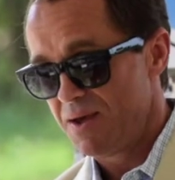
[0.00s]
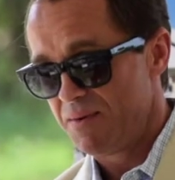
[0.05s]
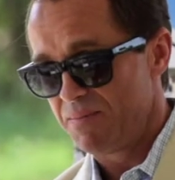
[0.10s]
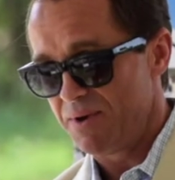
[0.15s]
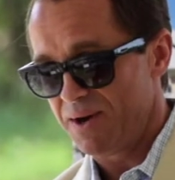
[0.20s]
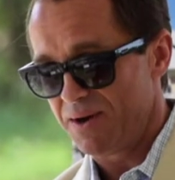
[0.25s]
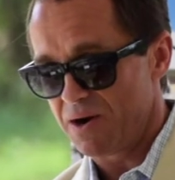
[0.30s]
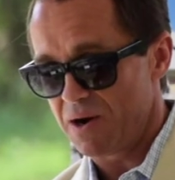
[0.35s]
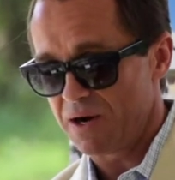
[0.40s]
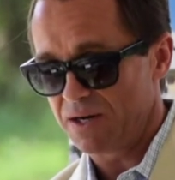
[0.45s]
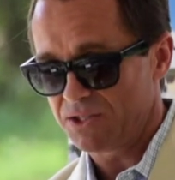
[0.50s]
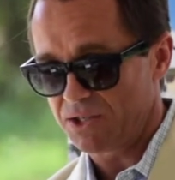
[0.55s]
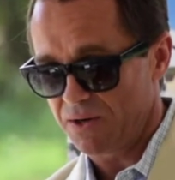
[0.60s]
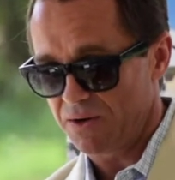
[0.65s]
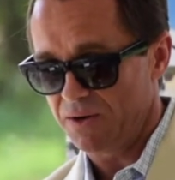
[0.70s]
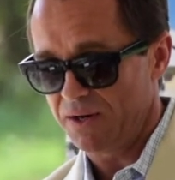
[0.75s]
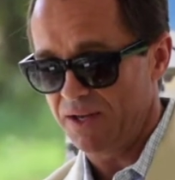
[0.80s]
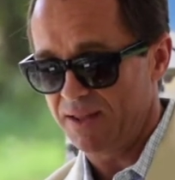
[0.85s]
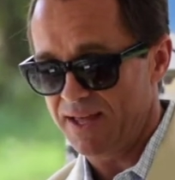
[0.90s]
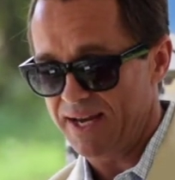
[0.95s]
but our
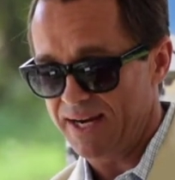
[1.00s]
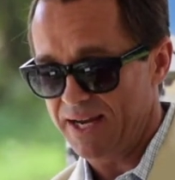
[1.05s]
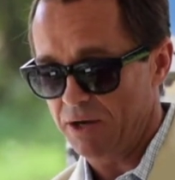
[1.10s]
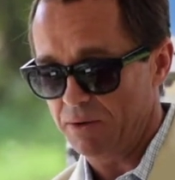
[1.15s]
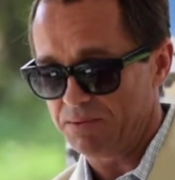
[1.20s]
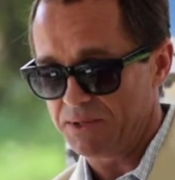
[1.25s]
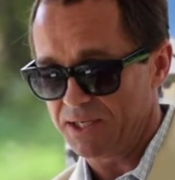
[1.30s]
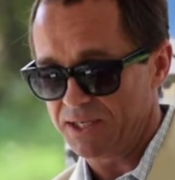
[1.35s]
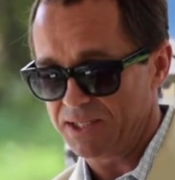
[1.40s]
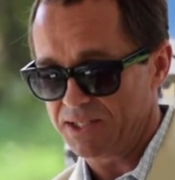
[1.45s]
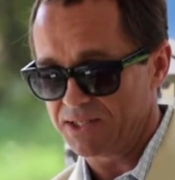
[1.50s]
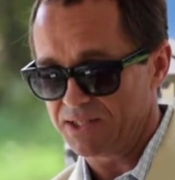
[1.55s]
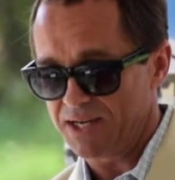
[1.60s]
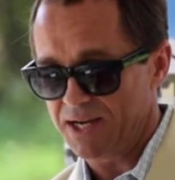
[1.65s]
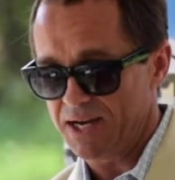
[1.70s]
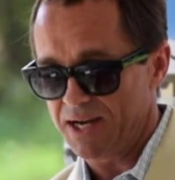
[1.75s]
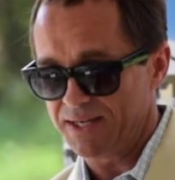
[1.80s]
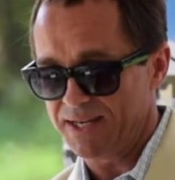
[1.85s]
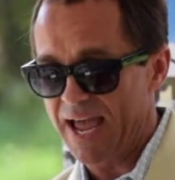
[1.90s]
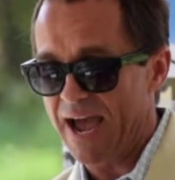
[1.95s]
attorney that helped us
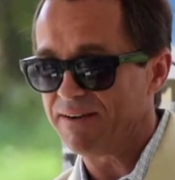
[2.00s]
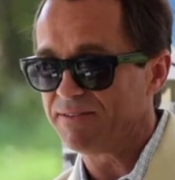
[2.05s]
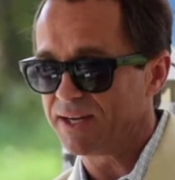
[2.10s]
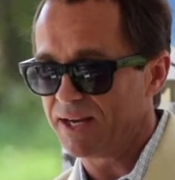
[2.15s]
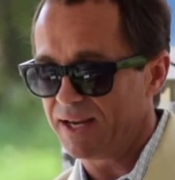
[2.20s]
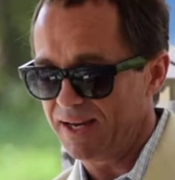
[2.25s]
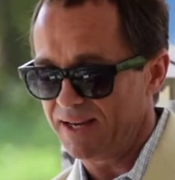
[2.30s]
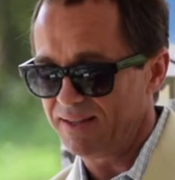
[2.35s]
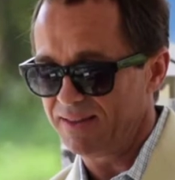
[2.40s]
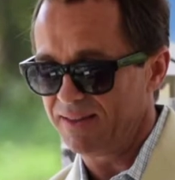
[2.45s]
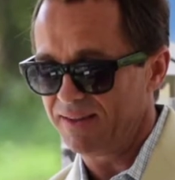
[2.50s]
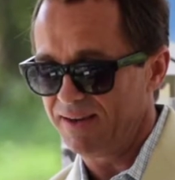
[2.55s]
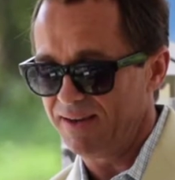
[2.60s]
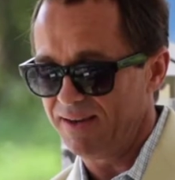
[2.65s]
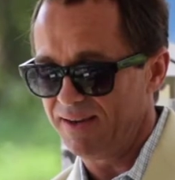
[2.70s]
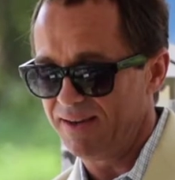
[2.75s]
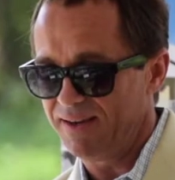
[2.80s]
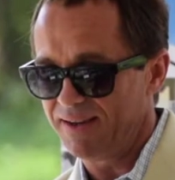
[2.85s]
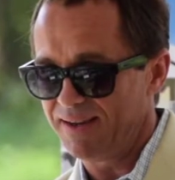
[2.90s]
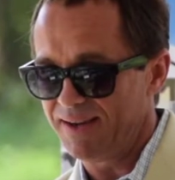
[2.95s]
navigate
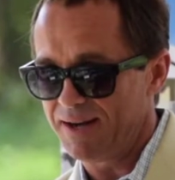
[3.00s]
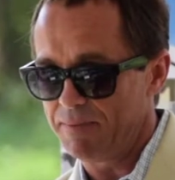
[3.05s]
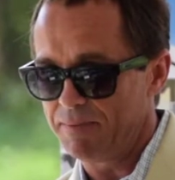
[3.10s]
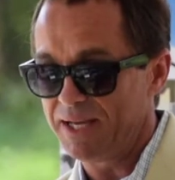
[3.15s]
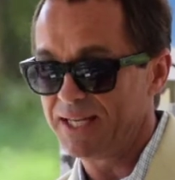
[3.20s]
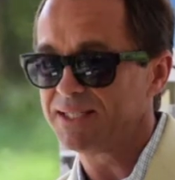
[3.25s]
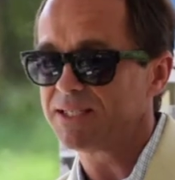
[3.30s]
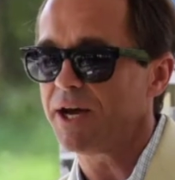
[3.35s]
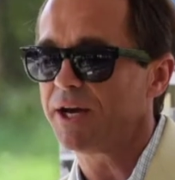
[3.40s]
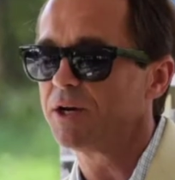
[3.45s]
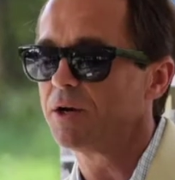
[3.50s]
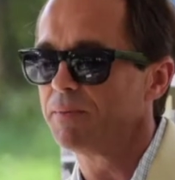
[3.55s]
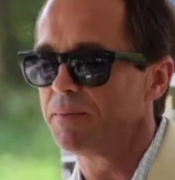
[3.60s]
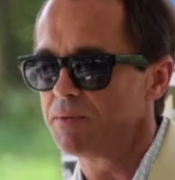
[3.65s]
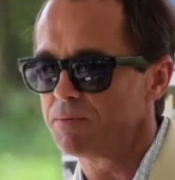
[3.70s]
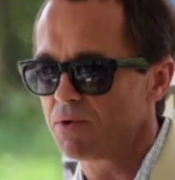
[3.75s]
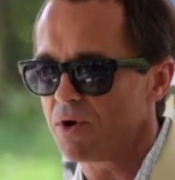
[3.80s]
the entitlement